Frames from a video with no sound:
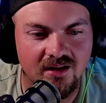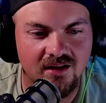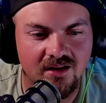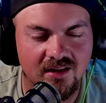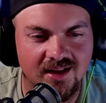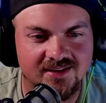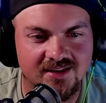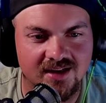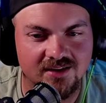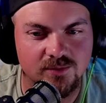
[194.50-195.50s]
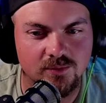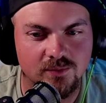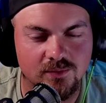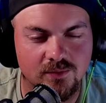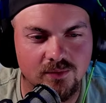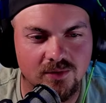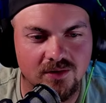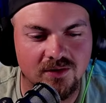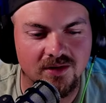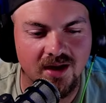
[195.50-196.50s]
That's not as. No,
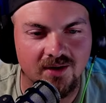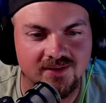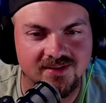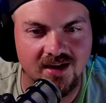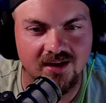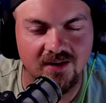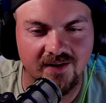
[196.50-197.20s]
it's not. Okay.